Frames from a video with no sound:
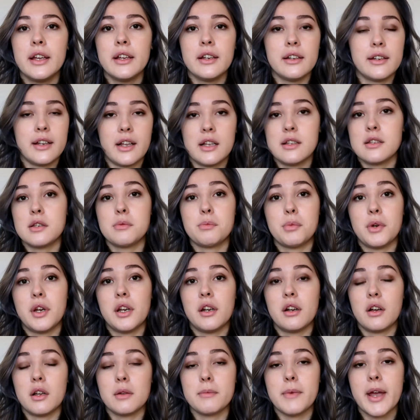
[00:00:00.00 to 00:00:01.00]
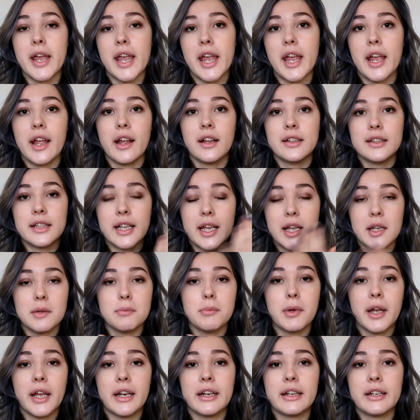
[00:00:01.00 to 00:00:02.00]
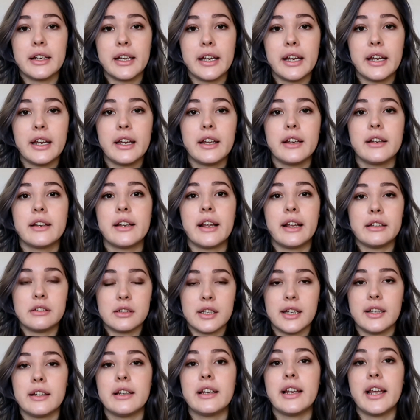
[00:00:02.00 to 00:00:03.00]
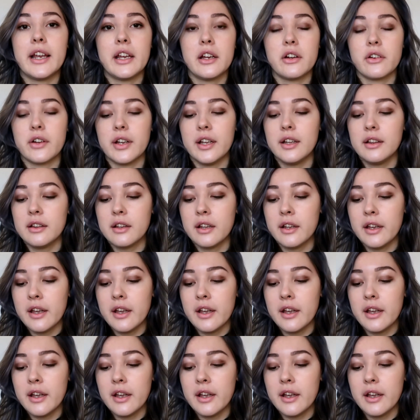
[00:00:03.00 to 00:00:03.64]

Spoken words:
then spray it on my hand and pat it in and then layer it.